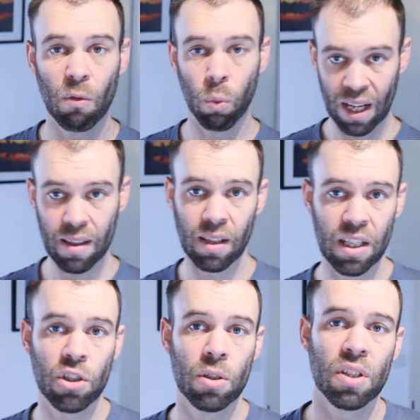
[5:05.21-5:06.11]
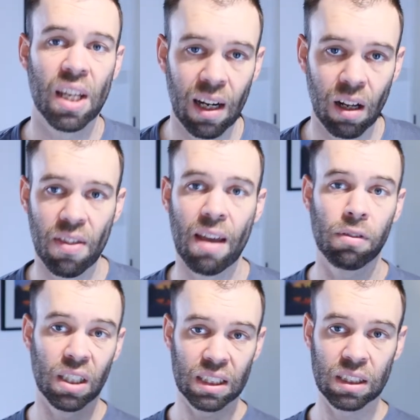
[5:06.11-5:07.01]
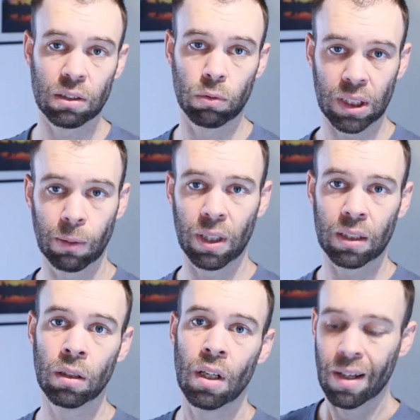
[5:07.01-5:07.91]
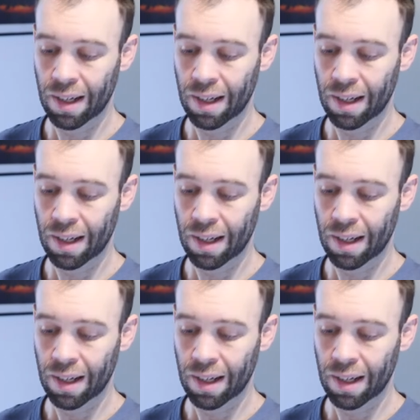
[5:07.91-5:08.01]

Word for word: of wear that these shoes get, they've lasted really well.